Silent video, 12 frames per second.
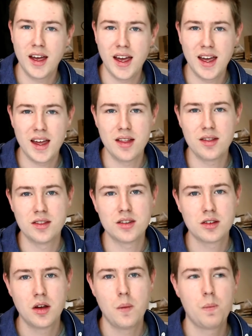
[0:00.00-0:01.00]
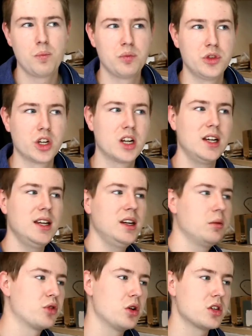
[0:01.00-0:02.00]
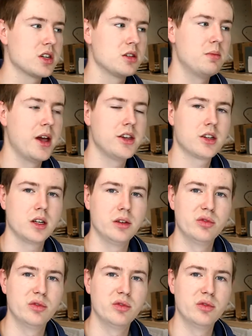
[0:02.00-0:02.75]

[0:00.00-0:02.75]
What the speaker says: and the cleaning process is basically